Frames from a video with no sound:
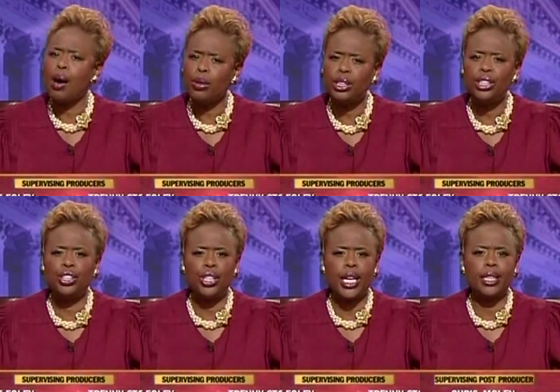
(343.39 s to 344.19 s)
would
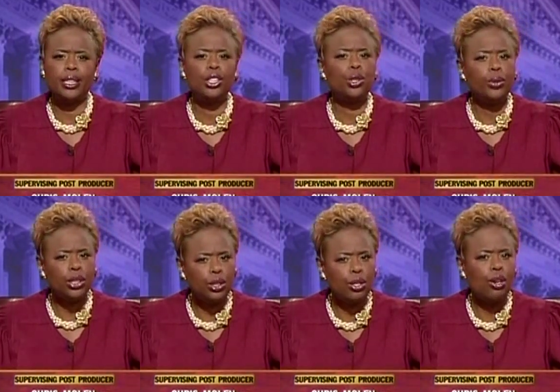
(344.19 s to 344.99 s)
suggest that you
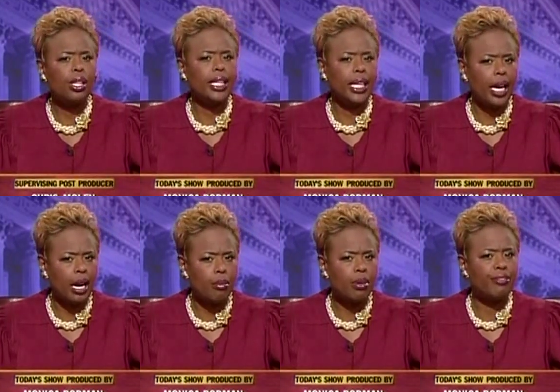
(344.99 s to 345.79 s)
install a
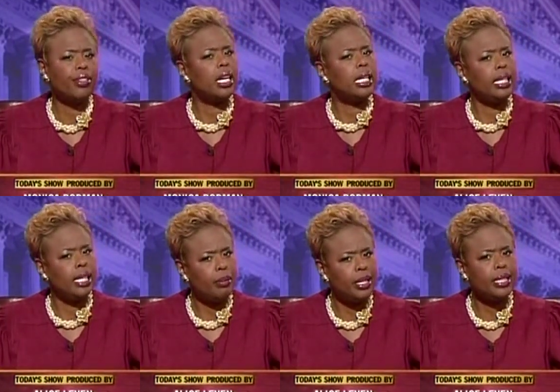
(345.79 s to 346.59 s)
camera for a
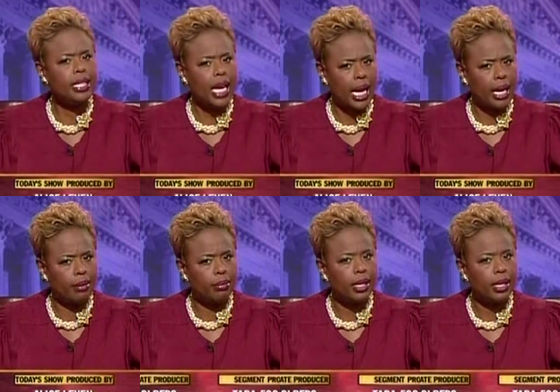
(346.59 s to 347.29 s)
limited time.